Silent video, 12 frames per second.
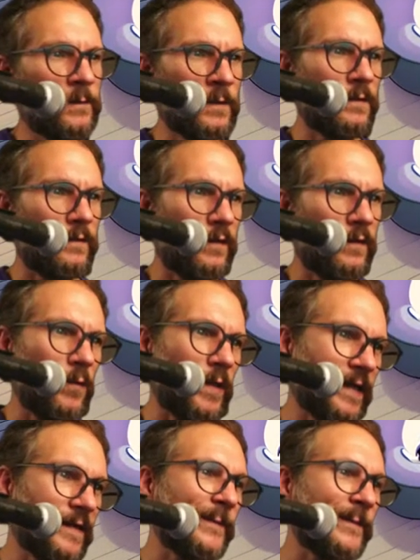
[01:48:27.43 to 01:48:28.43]
to i
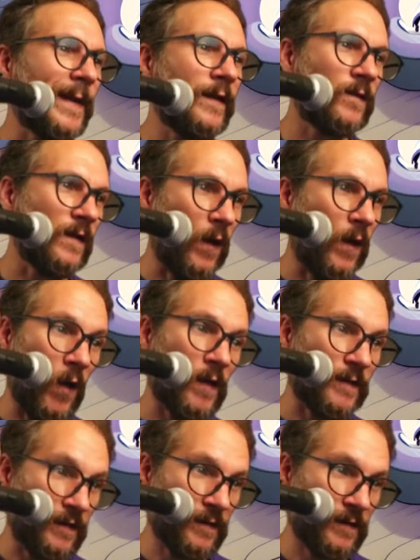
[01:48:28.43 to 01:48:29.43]
guess make the art